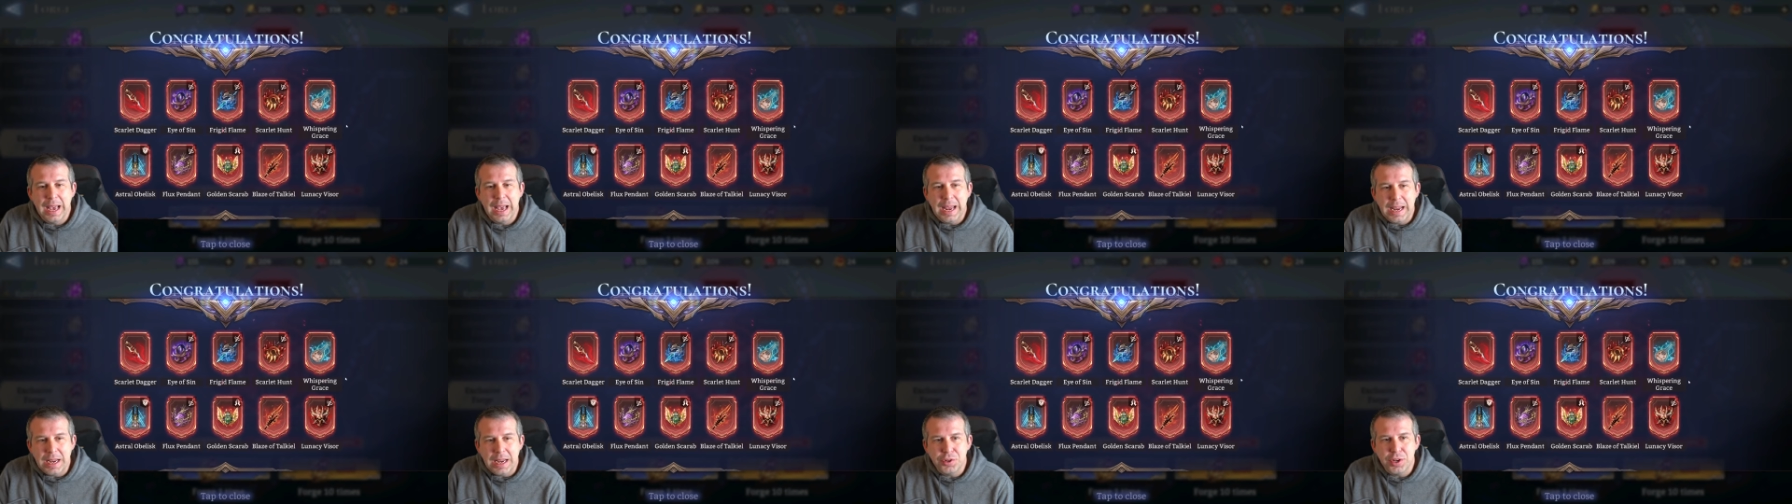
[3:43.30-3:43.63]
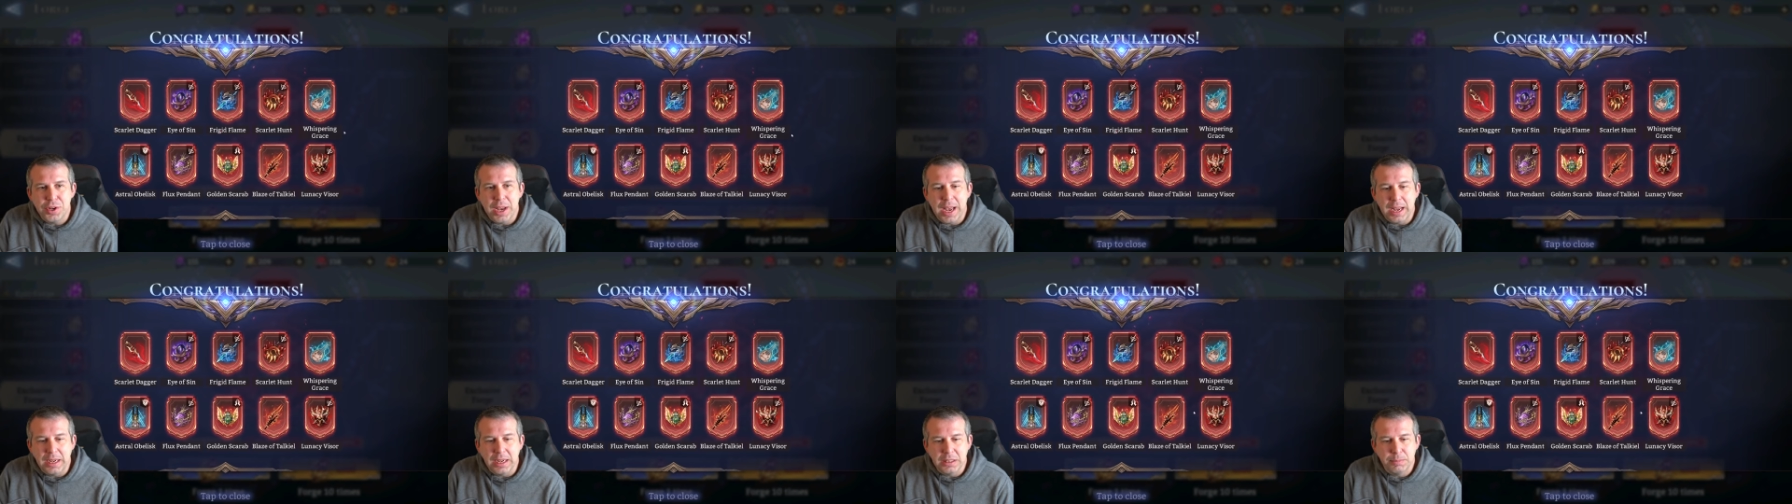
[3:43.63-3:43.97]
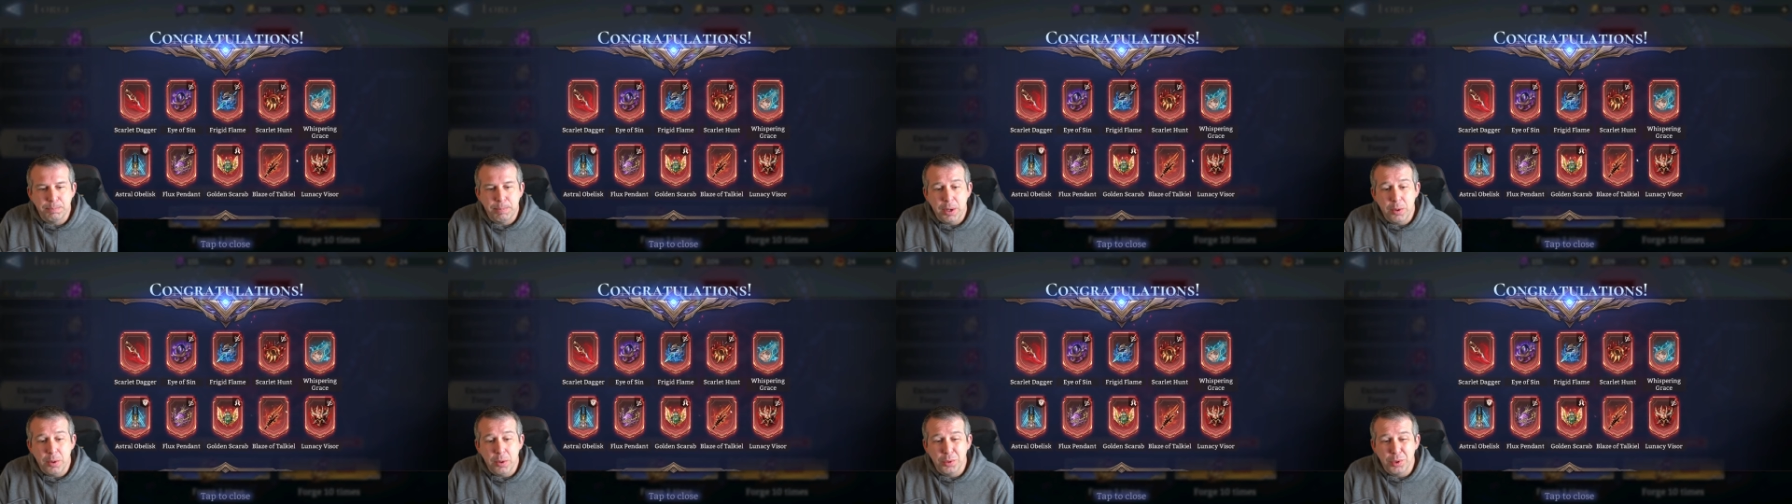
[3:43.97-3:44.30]

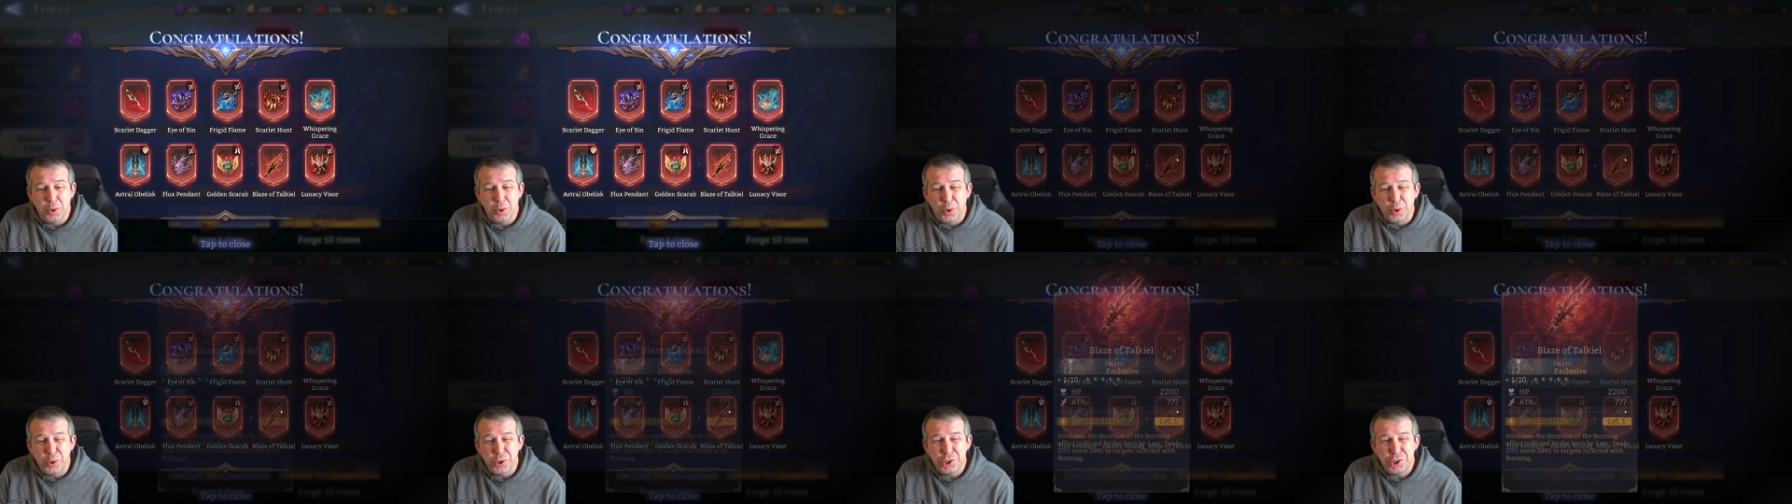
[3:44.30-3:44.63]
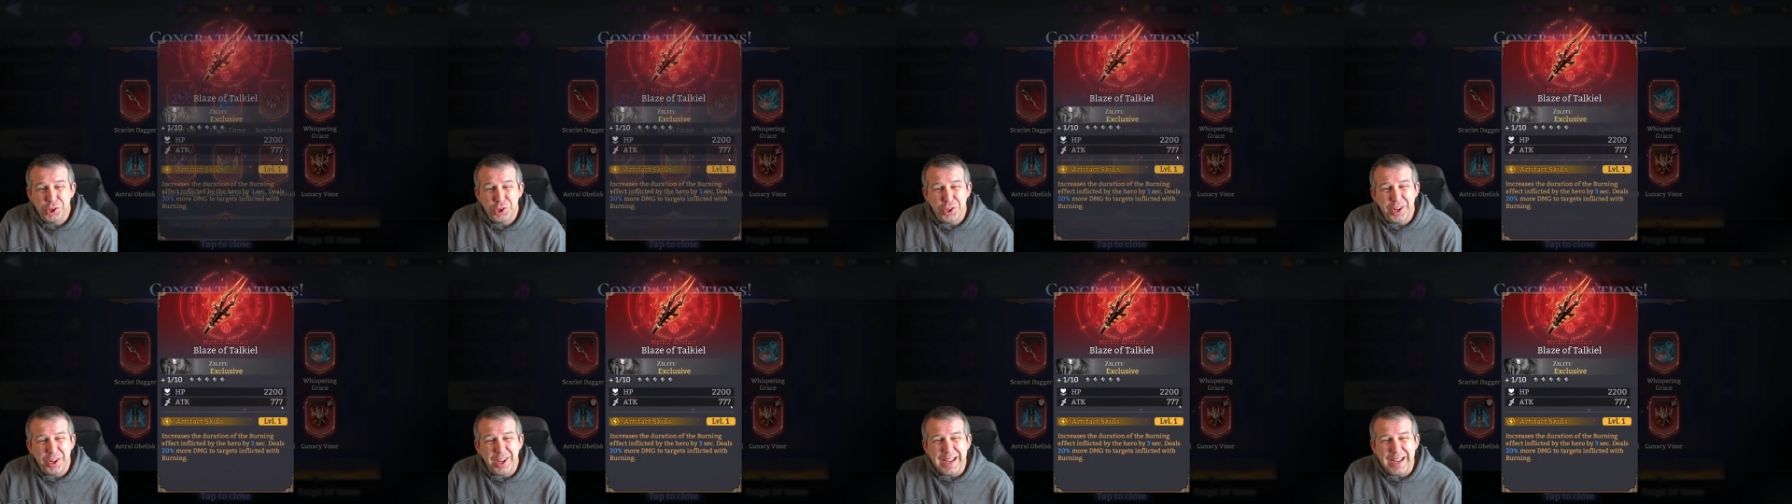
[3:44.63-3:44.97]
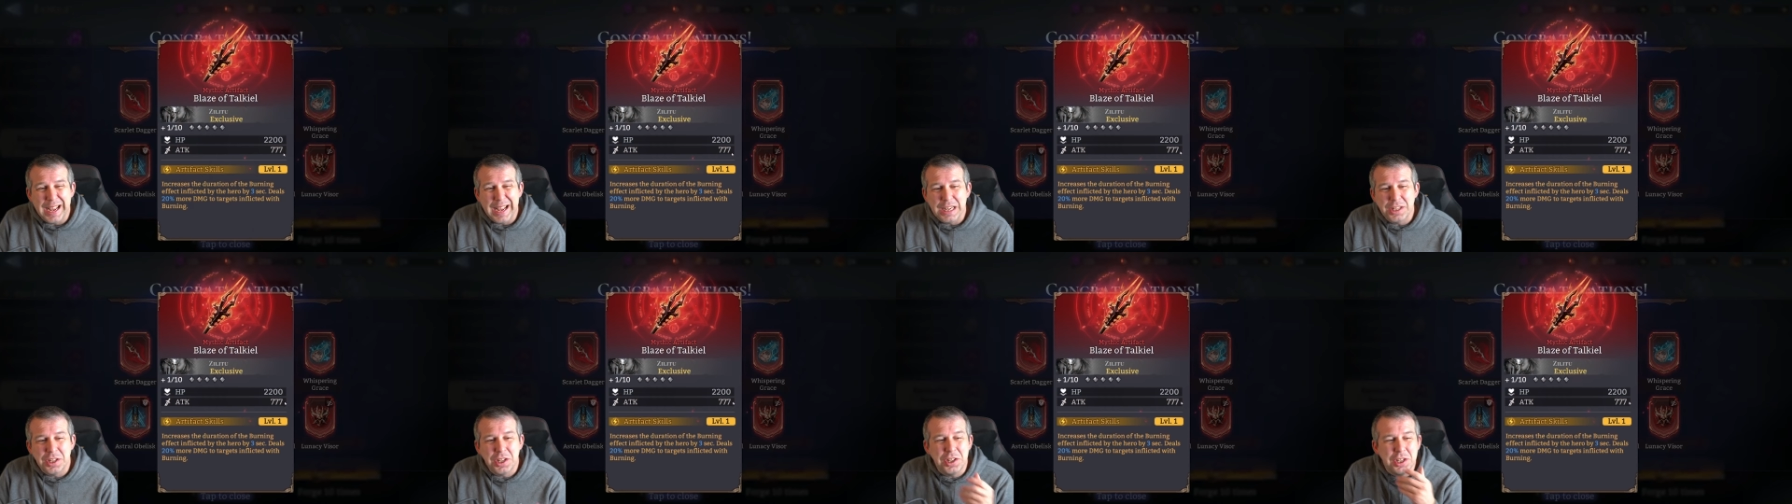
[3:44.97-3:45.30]
Ajax build or should
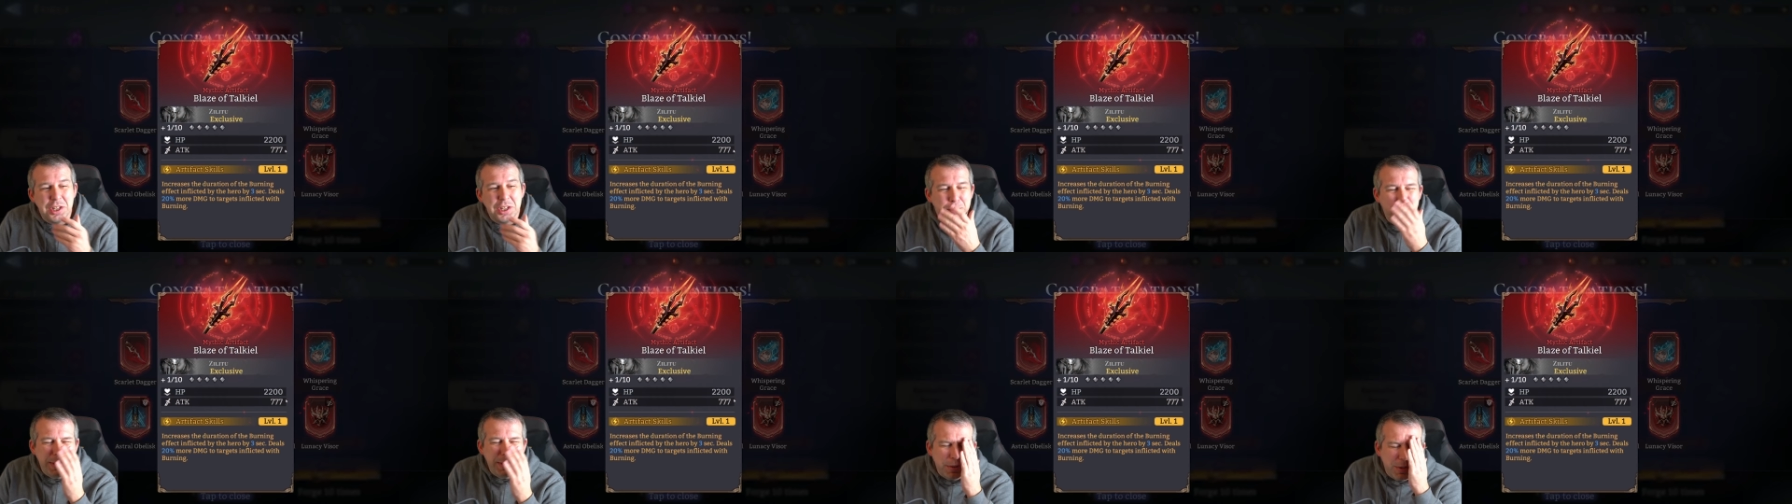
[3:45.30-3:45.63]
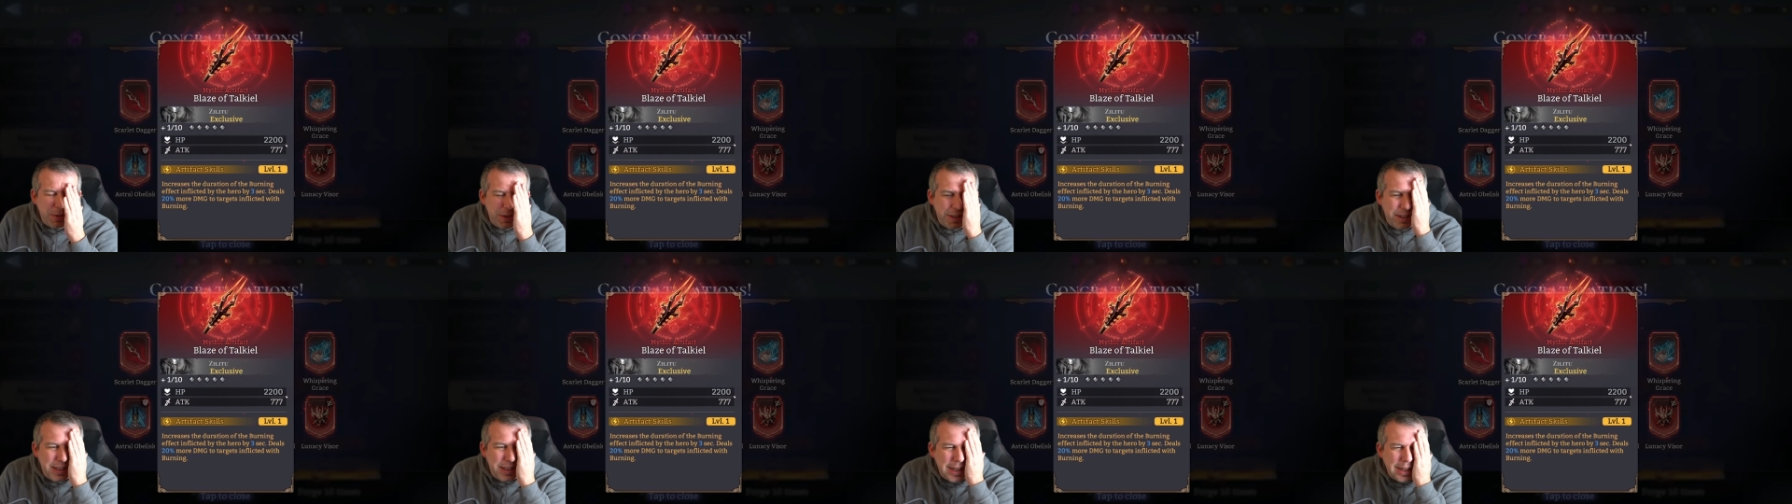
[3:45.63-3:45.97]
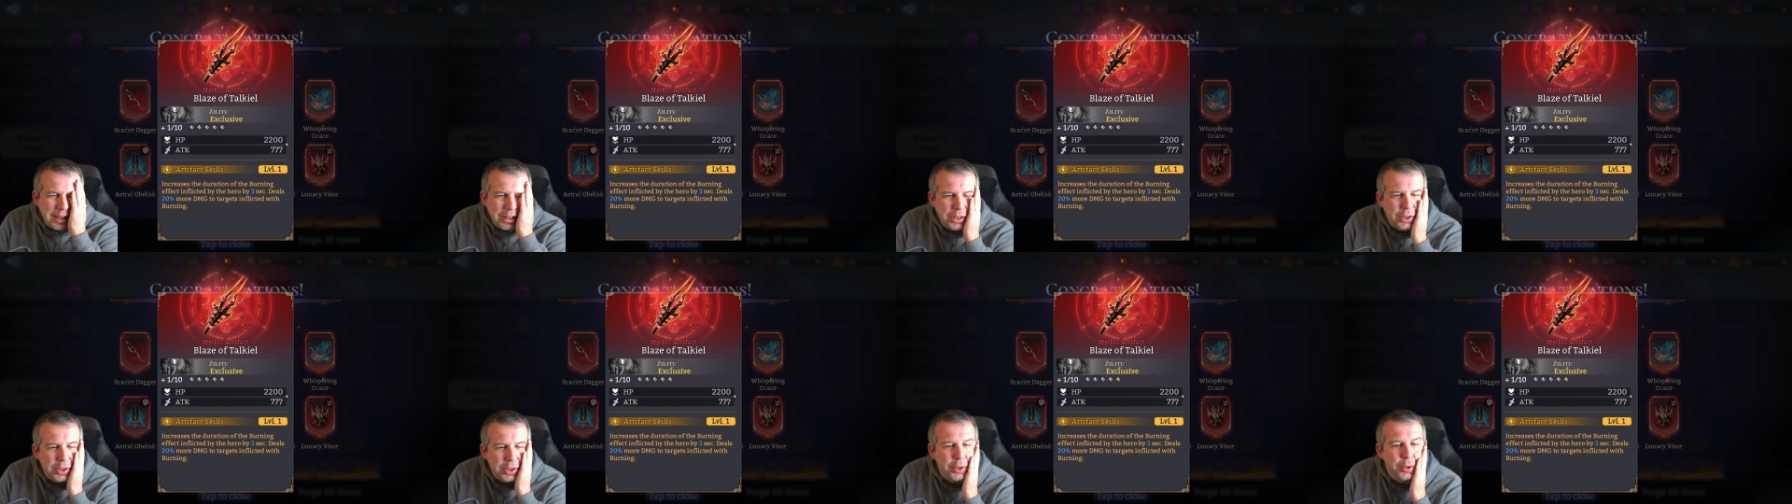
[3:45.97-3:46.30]
I actually just be doing
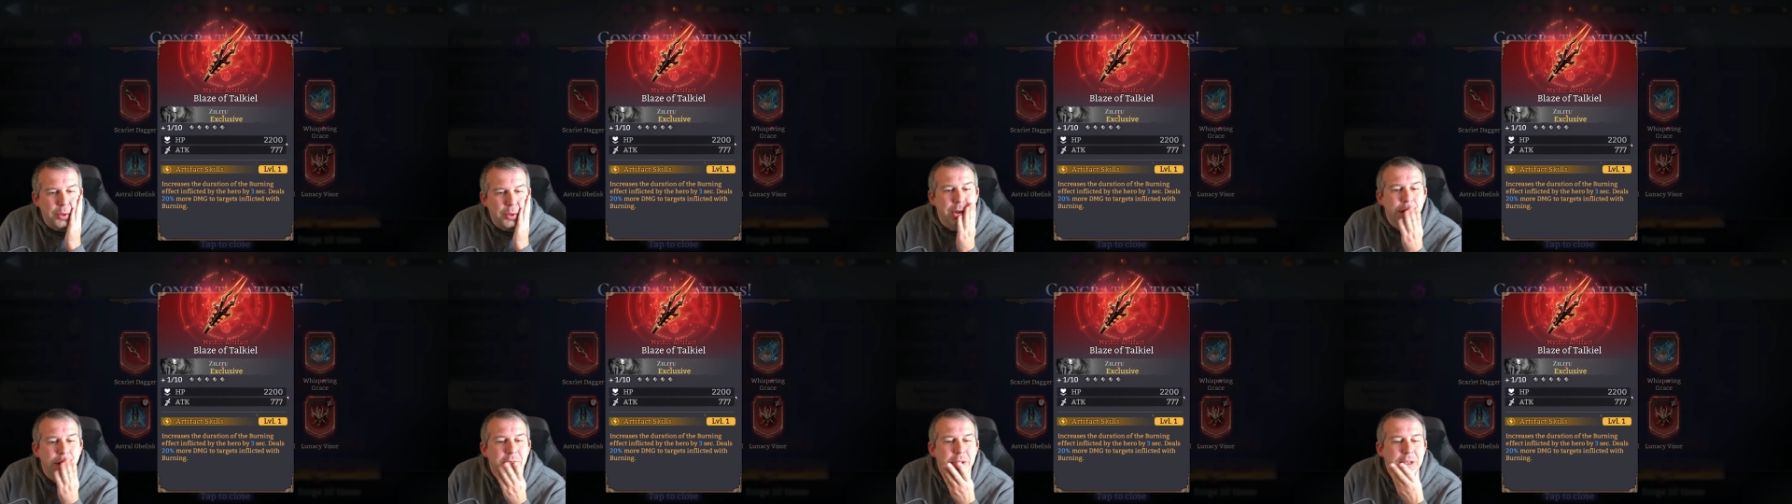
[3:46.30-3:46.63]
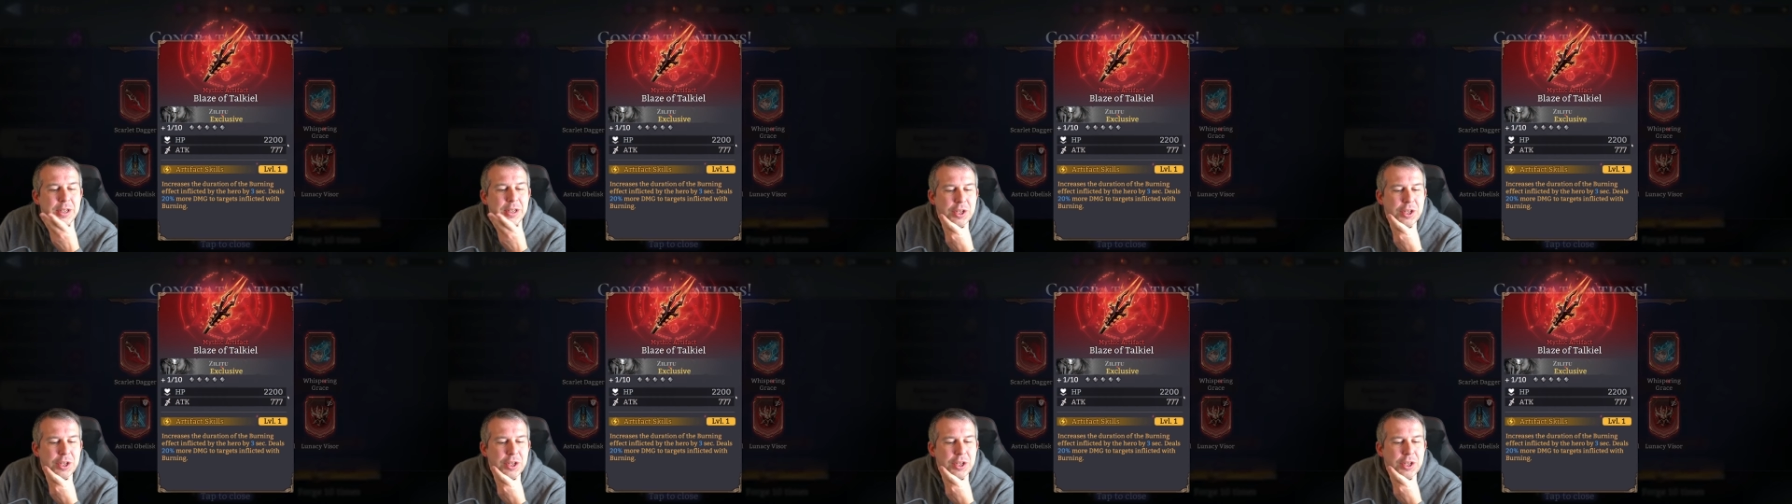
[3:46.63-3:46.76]
Zilla 2?